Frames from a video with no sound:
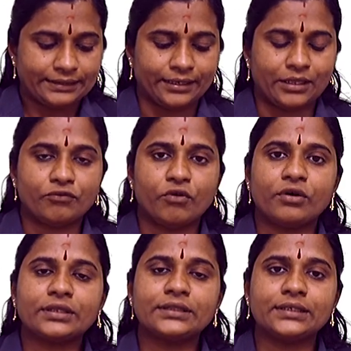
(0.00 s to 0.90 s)
Then the
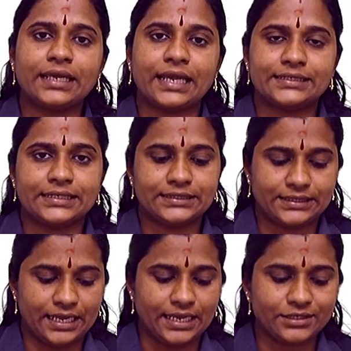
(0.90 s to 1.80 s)
fourth
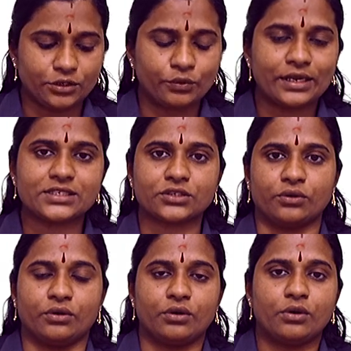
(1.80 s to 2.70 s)
agency is
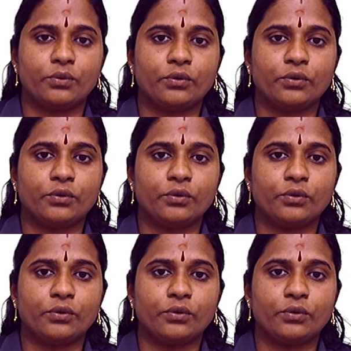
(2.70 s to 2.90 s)
UNESCO.